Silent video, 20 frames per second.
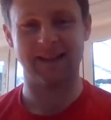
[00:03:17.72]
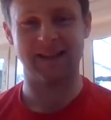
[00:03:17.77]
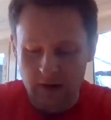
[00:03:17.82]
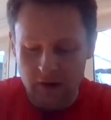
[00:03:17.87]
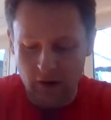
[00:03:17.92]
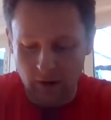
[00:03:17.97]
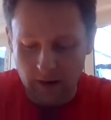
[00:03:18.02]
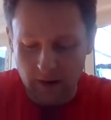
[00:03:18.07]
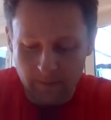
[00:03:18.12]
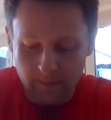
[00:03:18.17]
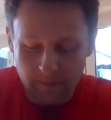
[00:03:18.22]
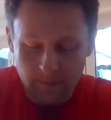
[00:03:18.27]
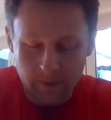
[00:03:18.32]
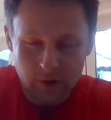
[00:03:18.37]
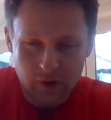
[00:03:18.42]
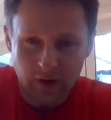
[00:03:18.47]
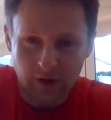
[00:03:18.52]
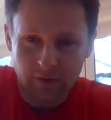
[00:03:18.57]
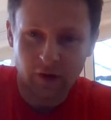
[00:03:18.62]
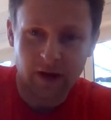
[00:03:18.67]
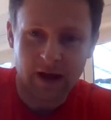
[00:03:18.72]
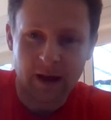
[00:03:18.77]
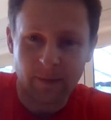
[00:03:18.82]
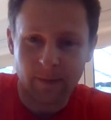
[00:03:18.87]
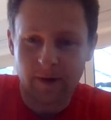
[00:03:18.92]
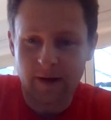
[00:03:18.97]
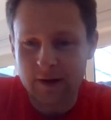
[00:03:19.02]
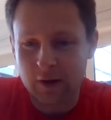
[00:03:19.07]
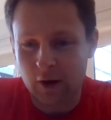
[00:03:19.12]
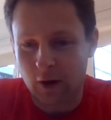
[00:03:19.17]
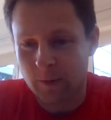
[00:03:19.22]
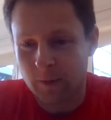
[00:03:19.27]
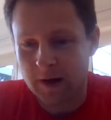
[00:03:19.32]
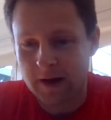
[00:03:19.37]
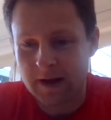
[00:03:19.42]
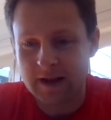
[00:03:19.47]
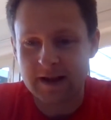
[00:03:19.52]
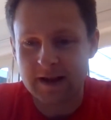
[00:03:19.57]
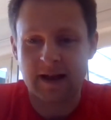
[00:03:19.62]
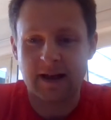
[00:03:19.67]
So so I've got a couple of
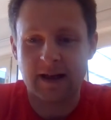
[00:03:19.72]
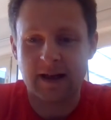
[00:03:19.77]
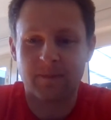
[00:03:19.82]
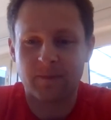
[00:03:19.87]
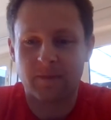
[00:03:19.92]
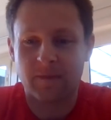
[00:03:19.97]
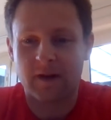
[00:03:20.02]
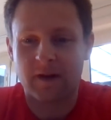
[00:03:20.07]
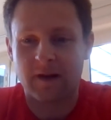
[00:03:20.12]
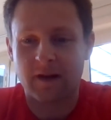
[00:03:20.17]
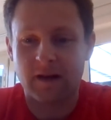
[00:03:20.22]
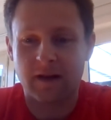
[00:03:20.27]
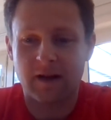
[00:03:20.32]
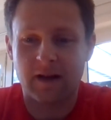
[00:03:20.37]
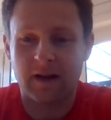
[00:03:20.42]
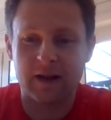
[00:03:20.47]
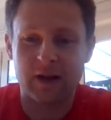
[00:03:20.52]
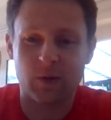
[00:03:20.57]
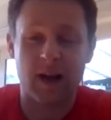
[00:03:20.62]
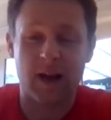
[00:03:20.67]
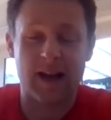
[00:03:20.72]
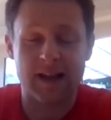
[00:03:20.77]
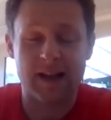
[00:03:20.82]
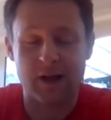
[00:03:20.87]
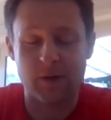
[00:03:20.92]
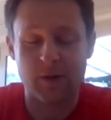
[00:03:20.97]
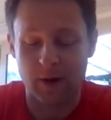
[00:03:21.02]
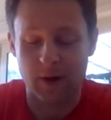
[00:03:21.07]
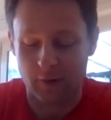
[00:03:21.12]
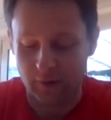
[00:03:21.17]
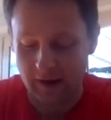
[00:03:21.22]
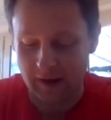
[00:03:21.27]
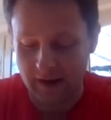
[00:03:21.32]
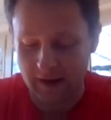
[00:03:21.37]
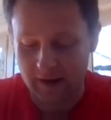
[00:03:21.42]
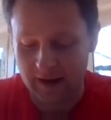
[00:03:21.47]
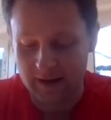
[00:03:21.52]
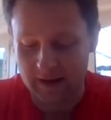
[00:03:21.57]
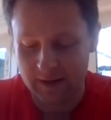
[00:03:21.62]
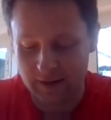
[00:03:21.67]
topics I just want to ask you about, really,
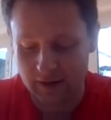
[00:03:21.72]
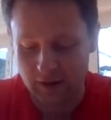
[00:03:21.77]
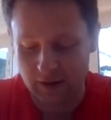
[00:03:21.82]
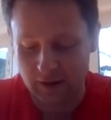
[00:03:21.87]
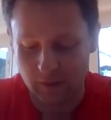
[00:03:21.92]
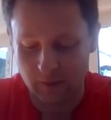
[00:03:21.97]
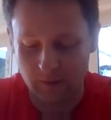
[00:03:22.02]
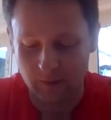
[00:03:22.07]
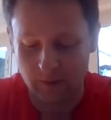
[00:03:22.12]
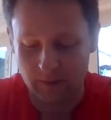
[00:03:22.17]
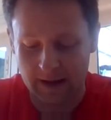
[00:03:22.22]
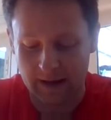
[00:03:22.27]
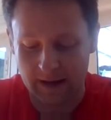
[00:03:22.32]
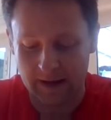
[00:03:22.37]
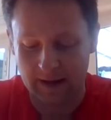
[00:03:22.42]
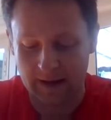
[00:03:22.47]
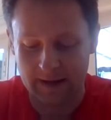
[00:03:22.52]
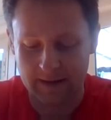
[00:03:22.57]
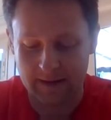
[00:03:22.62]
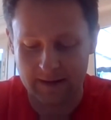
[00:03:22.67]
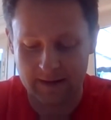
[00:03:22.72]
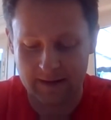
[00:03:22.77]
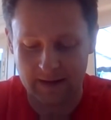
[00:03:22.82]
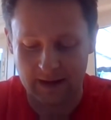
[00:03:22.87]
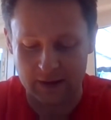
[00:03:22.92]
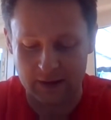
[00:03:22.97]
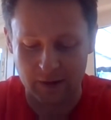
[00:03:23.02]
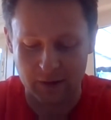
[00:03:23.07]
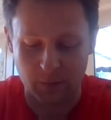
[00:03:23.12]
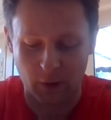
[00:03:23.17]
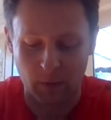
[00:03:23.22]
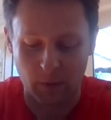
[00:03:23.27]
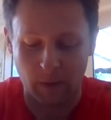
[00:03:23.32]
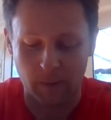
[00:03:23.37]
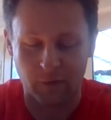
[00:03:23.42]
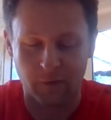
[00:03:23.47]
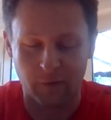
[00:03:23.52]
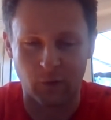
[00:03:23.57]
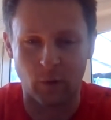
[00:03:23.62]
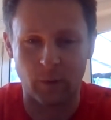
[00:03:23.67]
okay? So, and as we spoke about
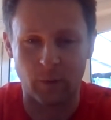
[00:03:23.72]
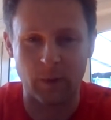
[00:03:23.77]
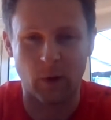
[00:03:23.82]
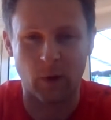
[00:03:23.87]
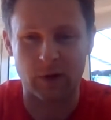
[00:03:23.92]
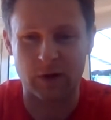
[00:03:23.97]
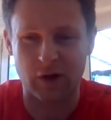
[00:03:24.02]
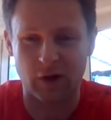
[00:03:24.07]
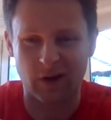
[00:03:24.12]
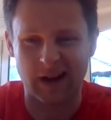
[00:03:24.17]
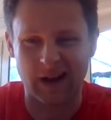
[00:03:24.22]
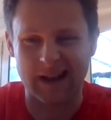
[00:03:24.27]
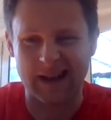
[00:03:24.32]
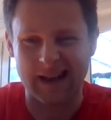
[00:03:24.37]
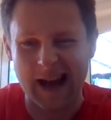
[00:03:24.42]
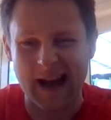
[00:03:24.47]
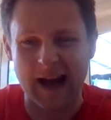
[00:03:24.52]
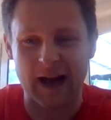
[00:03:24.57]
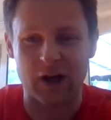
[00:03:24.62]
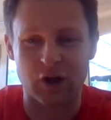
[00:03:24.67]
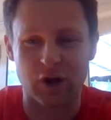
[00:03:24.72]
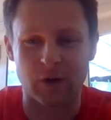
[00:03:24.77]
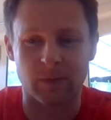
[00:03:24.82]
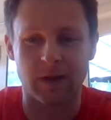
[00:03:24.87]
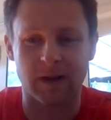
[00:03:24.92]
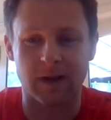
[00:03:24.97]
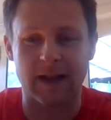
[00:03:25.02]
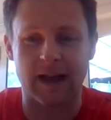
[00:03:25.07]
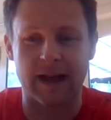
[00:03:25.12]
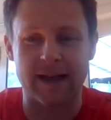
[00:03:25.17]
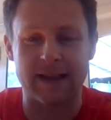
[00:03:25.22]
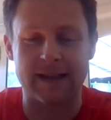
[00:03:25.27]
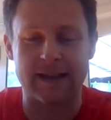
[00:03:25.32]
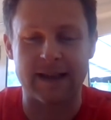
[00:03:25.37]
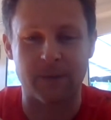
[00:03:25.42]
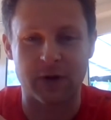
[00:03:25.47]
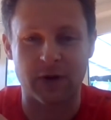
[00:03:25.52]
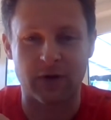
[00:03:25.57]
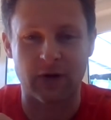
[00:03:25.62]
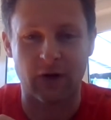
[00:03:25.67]
before, we want sort of like actionable kind of
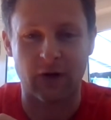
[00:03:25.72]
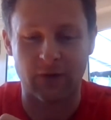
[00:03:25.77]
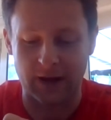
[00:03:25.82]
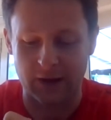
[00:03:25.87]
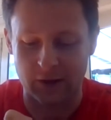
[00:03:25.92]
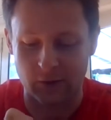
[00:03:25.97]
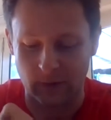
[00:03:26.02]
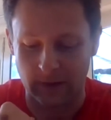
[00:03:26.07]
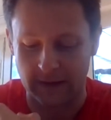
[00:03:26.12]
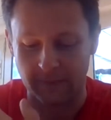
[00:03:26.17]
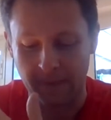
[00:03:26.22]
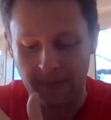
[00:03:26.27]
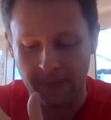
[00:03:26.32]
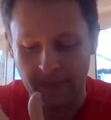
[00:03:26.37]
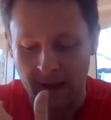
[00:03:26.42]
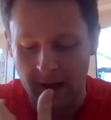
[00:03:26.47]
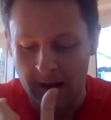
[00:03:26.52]
tips around that as well.